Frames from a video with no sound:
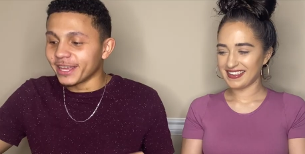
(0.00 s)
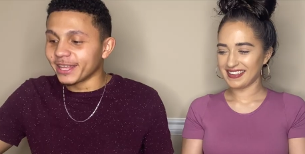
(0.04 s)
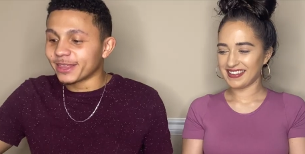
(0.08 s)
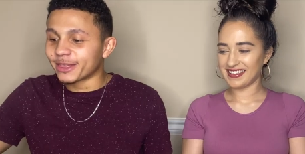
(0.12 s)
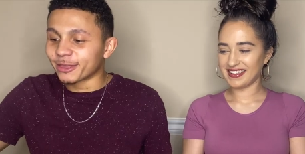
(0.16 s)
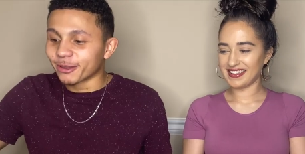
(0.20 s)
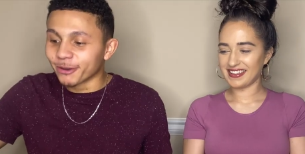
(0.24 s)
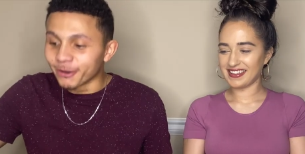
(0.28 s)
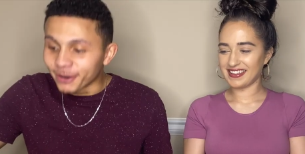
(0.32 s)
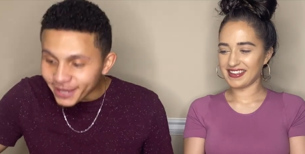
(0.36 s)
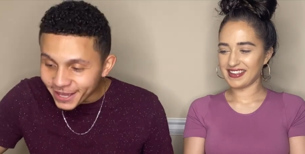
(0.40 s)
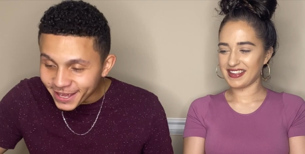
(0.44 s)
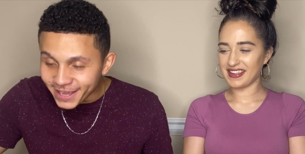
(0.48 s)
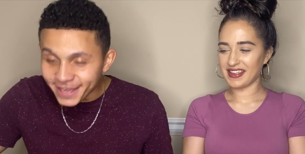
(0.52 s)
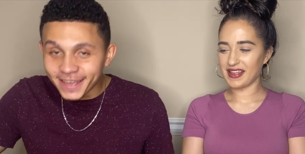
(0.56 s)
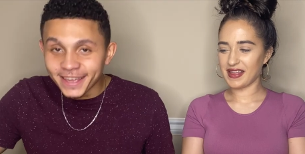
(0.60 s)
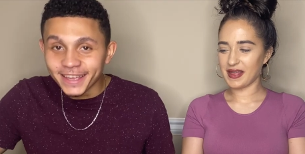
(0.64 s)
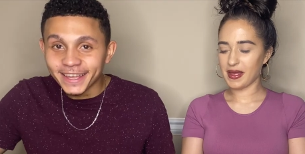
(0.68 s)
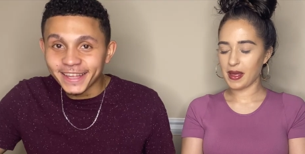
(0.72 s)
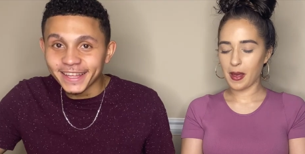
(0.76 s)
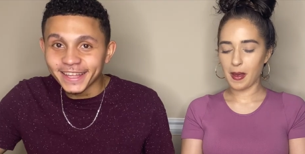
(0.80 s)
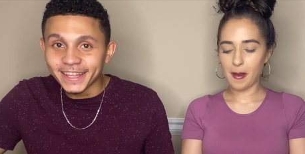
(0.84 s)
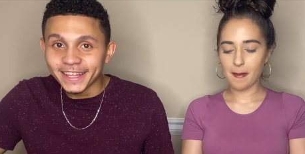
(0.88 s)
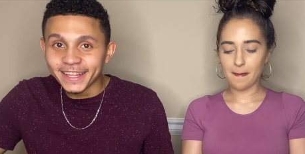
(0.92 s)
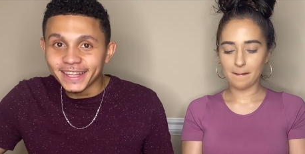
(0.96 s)
Speaker 1: In three,
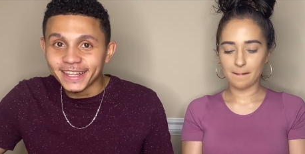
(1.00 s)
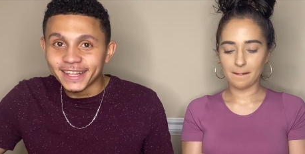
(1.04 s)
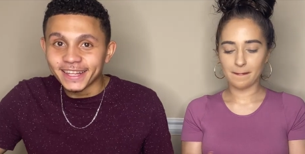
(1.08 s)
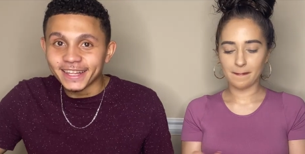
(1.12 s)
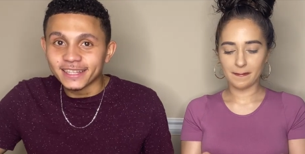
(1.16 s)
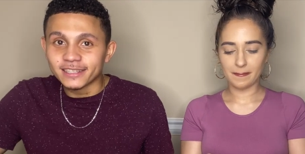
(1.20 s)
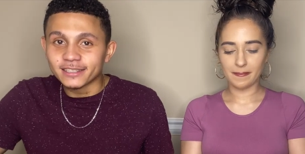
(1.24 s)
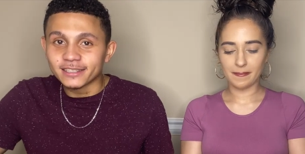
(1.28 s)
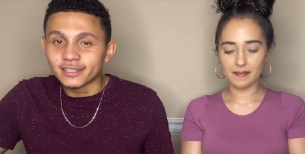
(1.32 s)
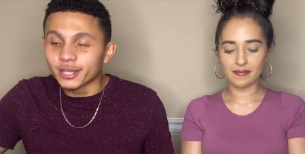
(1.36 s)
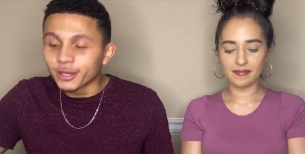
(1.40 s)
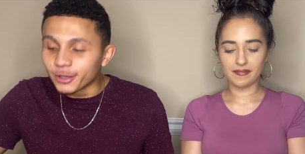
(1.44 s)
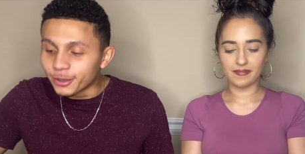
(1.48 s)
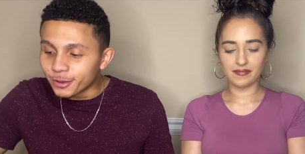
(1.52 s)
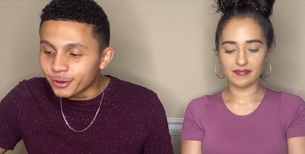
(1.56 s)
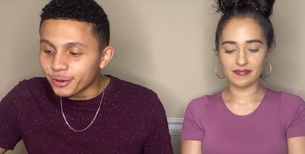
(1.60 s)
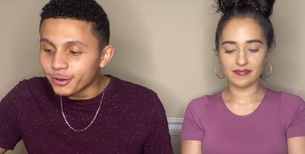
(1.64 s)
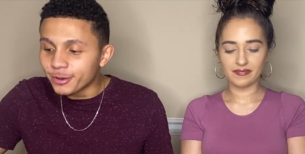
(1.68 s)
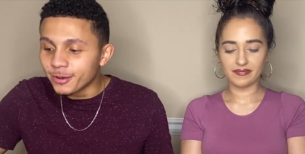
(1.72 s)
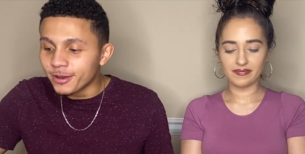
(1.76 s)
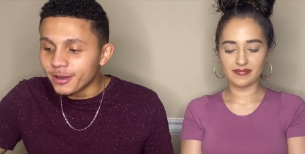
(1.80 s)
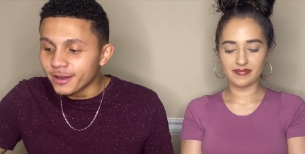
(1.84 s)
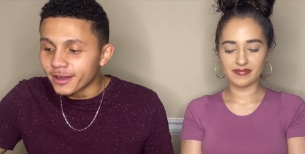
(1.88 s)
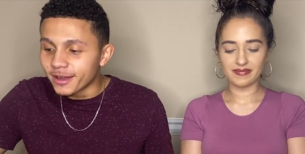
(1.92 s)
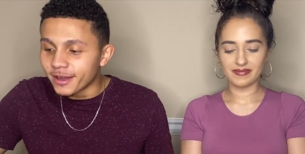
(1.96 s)

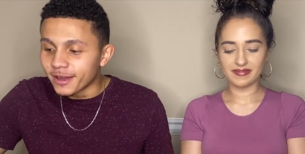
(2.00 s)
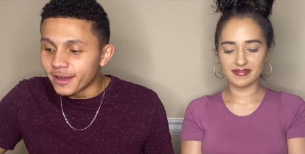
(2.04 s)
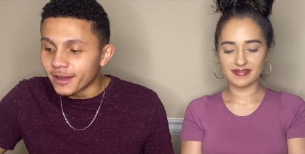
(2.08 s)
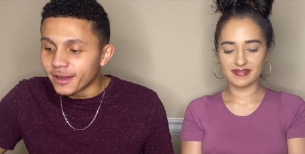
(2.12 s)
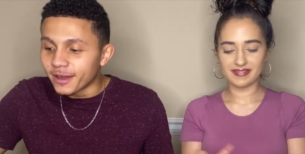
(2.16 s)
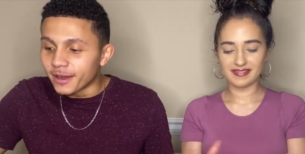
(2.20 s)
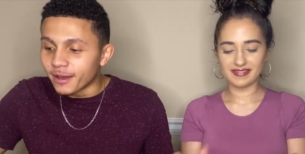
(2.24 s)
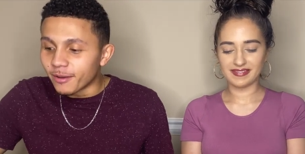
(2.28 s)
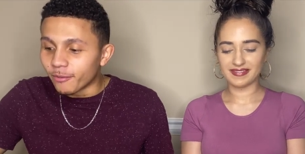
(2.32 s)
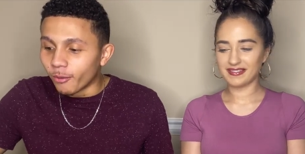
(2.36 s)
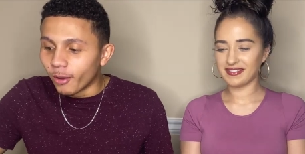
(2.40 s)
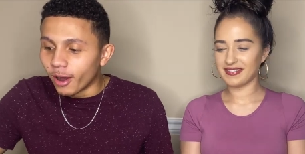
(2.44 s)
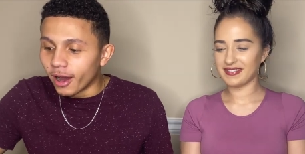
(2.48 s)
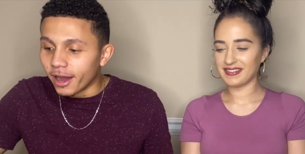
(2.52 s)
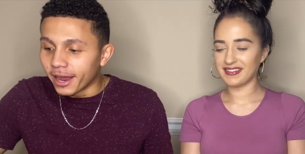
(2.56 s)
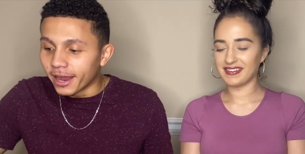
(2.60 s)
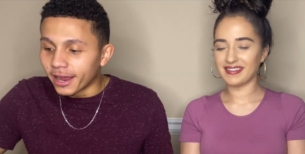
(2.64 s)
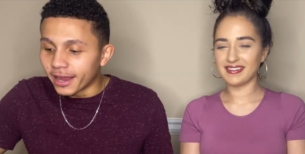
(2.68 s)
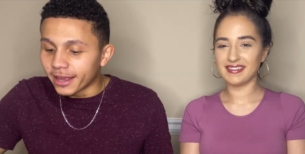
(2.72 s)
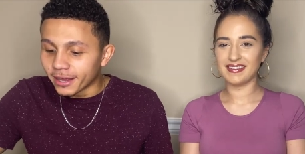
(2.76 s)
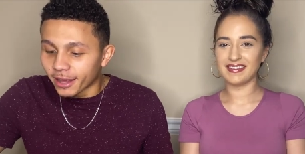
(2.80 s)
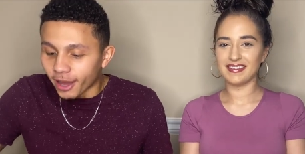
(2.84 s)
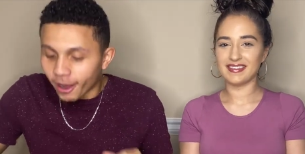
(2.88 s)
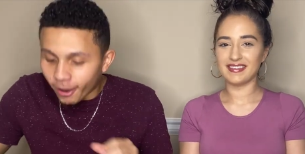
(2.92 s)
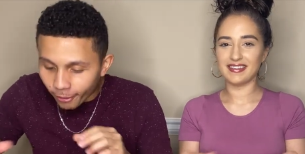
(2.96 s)
two, one,
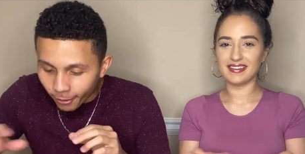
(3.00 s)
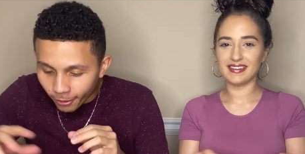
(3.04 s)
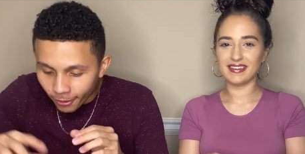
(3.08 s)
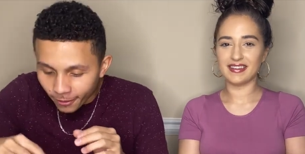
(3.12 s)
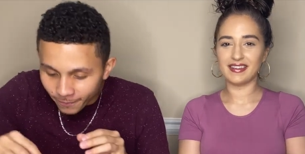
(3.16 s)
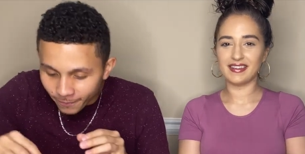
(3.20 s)
go.